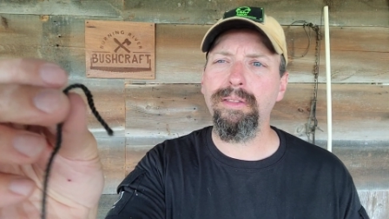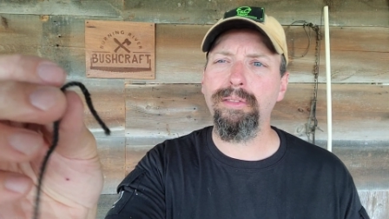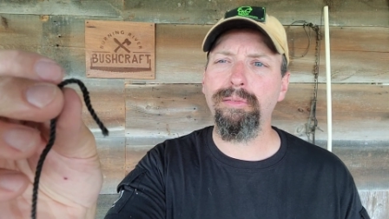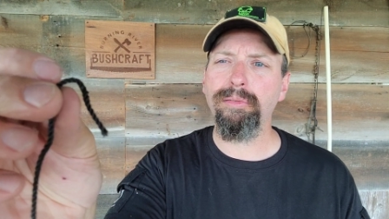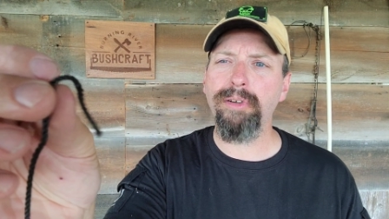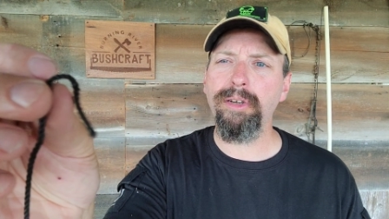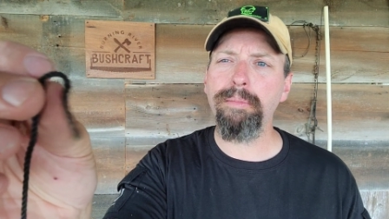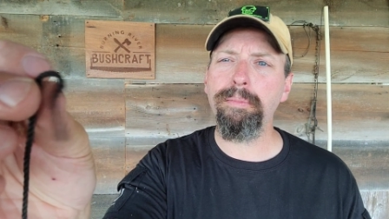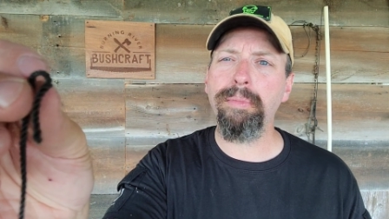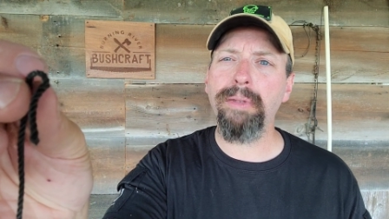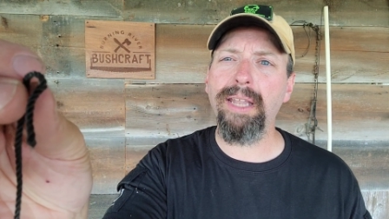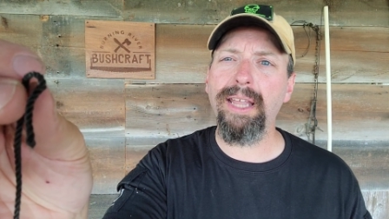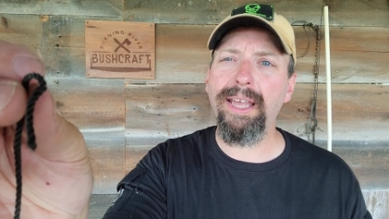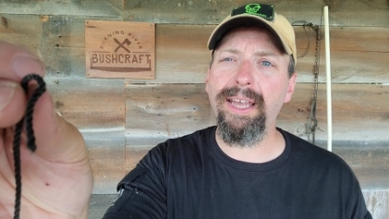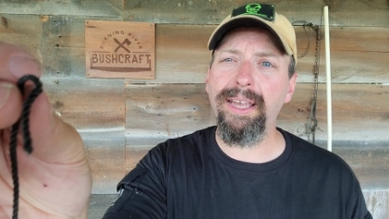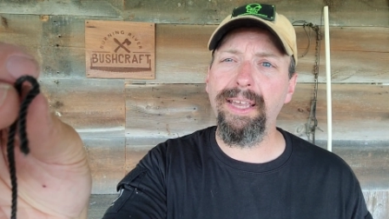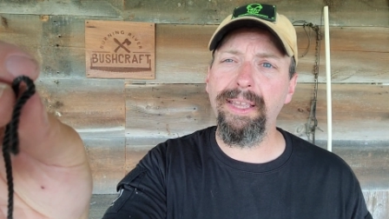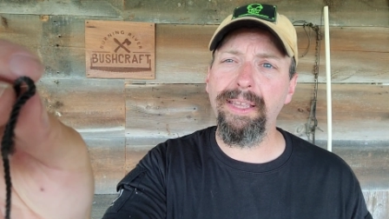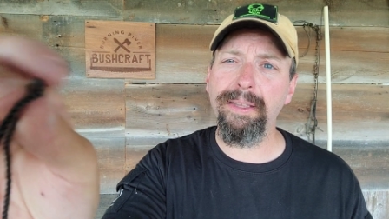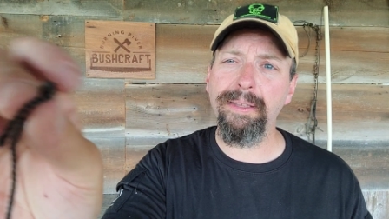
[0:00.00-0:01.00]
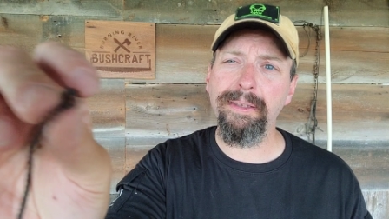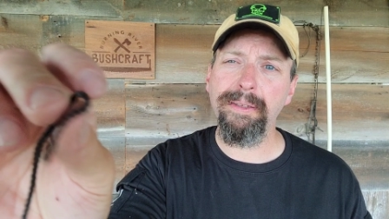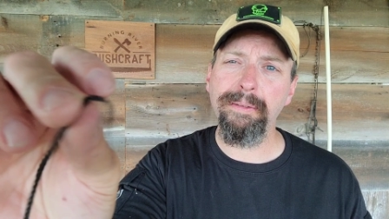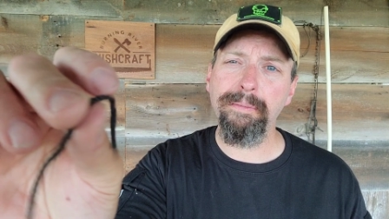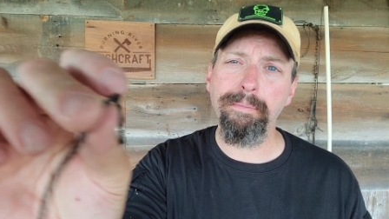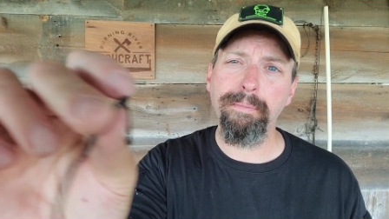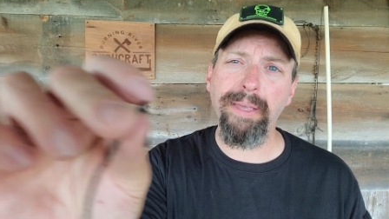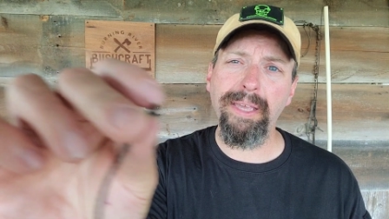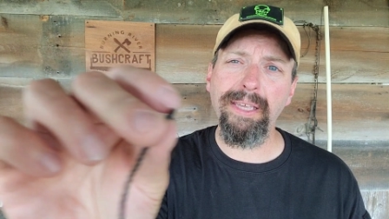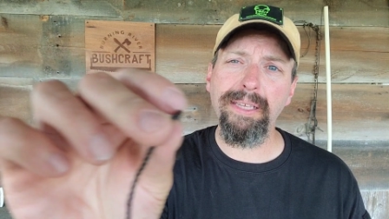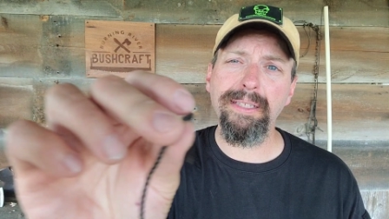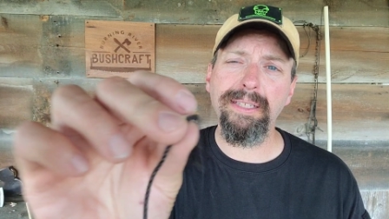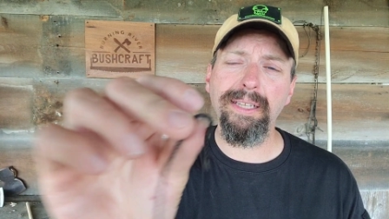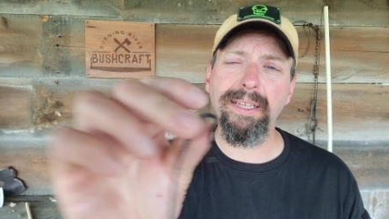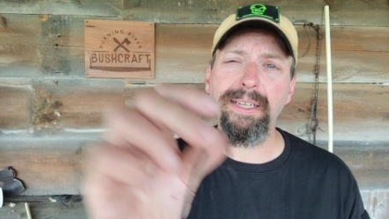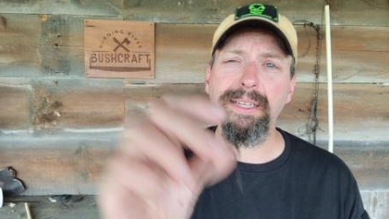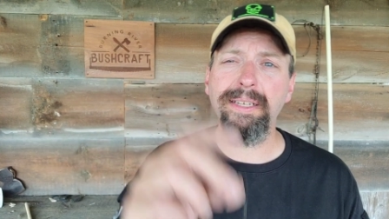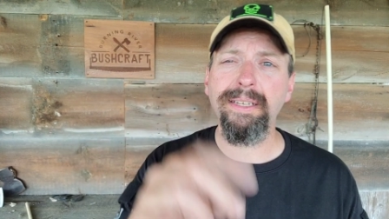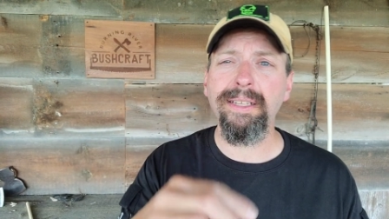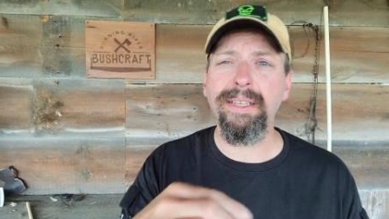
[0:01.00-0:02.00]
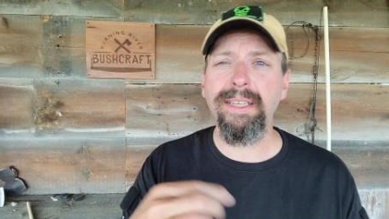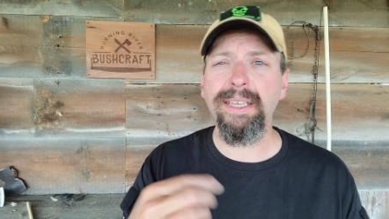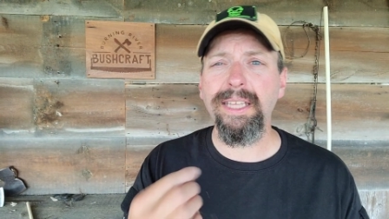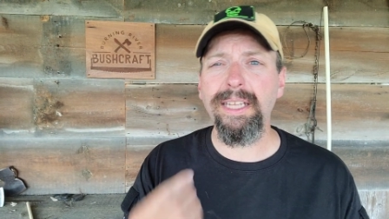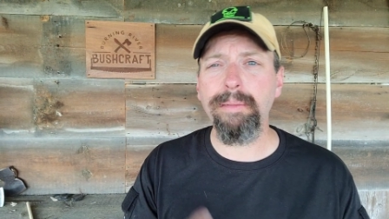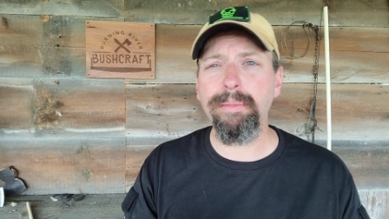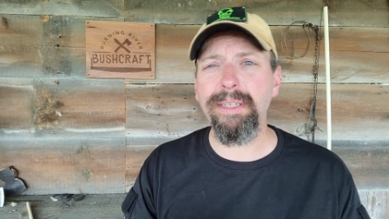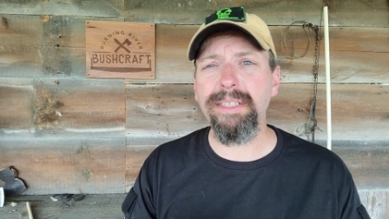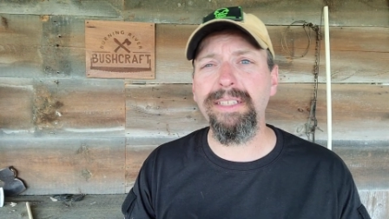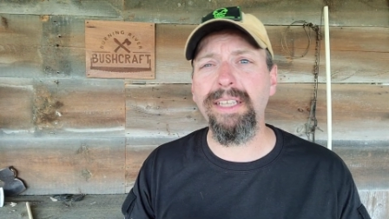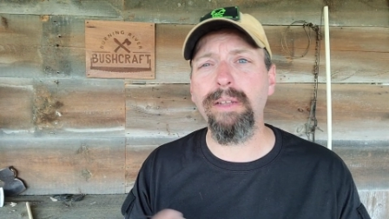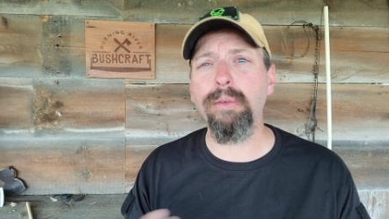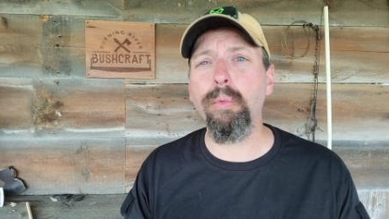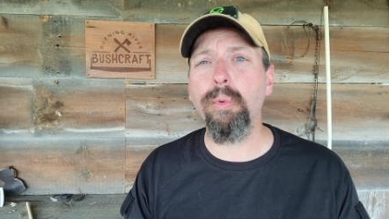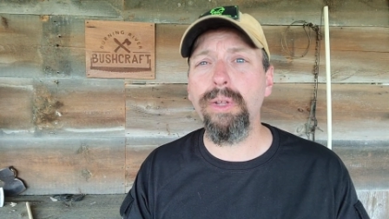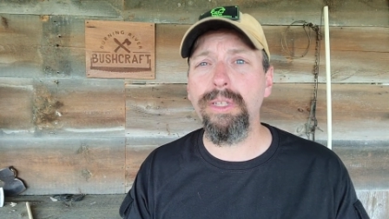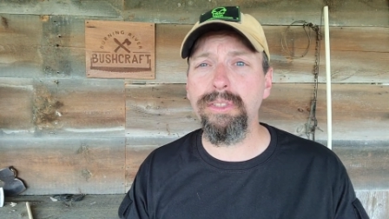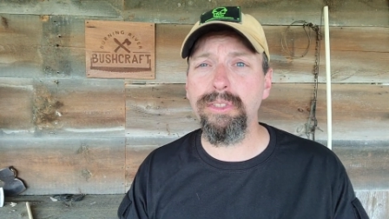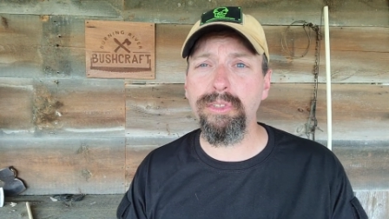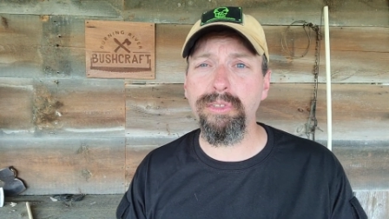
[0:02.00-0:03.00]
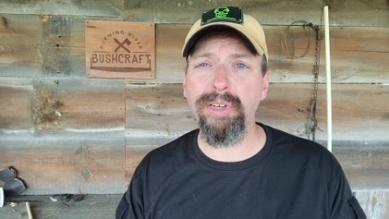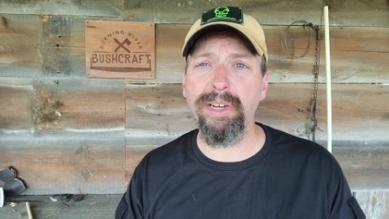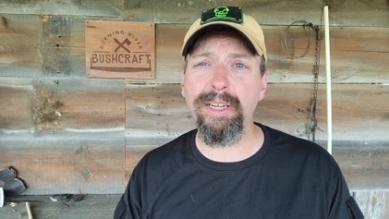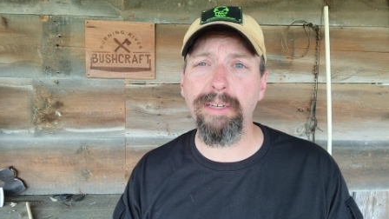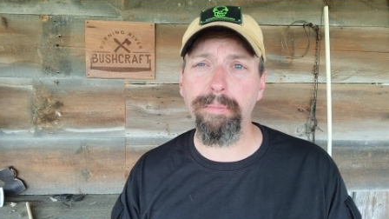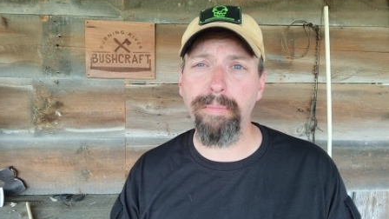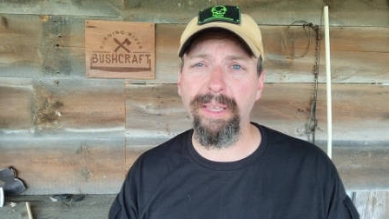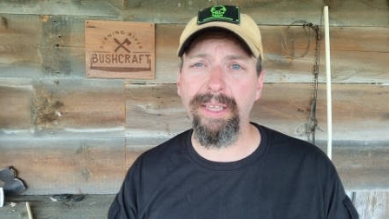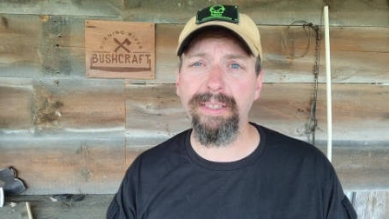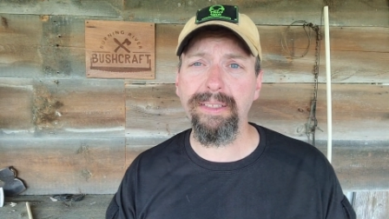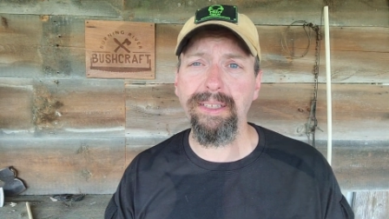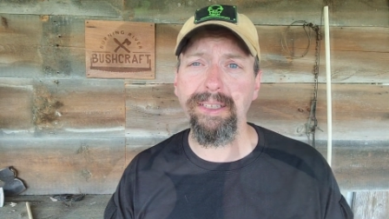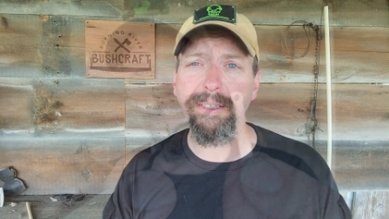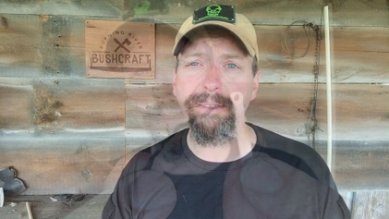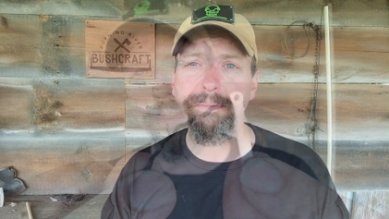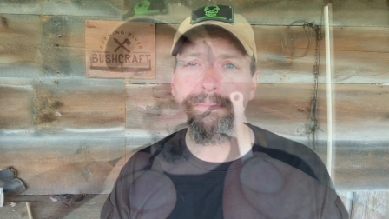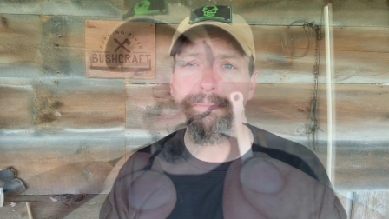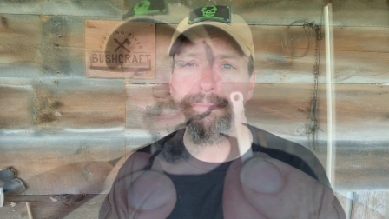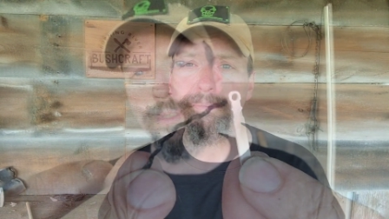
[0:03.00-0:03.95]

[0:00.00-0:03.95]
3-ply bank line, and I'm going to take one strand of bank line.